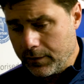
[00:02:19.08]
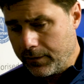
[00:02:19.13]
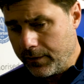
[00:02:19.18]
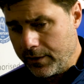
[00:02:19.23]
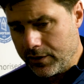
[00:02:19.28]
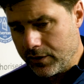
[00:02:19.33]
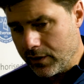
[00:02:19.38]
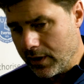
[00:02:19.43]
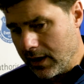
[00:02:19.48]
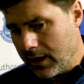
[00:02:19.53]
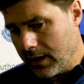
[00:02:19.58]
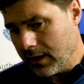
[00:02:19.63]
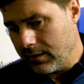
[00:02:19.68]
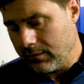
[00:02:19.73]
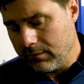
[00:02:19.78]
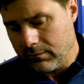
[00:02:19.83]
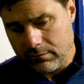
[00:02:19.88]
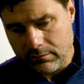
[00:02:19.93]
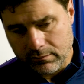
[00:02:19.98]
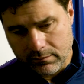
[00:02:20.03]
professional,
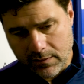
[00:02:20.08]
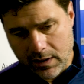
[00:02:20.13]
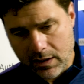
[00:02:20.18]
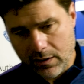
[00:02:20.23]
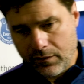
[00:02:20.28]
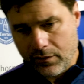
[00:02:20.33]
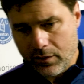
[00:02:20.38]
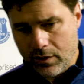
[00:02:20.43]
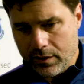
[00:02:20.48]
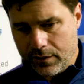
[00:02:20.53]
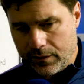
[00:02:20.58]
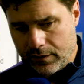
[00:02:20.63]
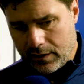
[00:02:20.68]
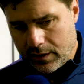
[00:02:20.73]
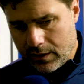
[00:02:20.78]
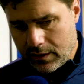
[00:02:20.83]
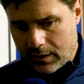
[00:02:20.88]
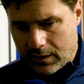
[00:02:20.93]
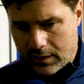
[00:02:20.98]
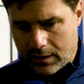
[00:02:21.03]
and, and of course,
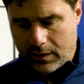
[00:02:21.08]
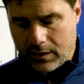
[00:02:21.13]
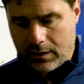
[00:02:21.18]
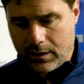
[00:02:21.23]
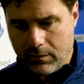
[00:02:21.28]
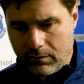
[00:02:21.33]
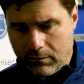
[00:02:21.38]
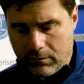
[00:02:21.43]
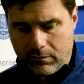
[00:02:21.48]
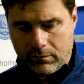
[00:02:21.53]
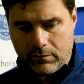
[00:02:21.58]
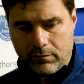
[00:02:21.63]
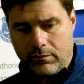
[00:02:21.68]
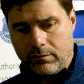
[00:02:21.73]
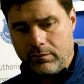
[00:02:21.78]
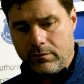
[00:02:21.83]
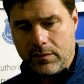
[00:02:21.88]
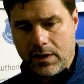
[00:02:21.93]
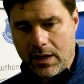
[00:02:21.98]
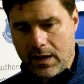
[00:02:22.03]
um,
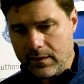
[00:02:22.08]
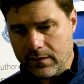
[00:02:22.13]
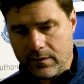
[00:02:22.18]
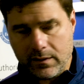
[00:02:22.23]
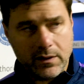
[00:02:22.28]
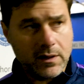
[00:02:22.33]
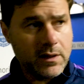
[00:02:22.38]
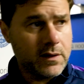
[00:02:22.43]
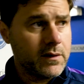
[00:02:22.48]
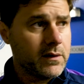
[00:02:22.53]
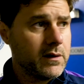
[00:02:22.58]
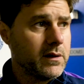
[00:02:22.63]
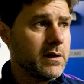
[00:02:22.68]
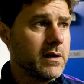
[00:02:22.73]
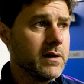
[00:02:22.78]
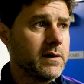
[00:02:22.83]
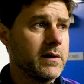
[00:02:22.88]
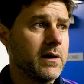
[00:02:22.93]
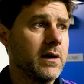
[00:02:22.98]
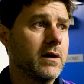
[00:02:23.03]
yes, he, des he
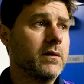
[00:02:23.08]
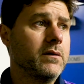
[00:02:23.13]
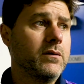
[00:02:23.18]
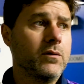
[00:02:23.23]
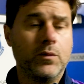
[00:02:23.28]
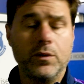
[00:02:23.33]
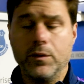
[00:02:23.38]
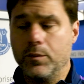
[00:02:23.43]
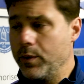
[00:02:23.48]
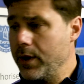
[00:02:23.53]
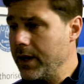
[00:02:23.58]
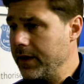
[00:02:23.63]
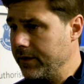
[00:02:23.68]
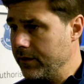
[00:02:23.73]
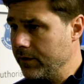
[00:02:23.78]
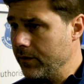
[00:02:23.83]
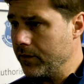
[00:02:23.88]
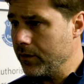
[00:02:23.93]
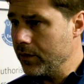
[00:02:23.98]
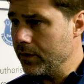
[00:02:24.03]
deserves to be
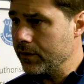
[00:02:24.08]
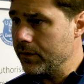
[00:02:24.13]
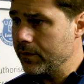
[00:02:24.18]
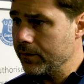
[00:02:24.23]
praised, of course.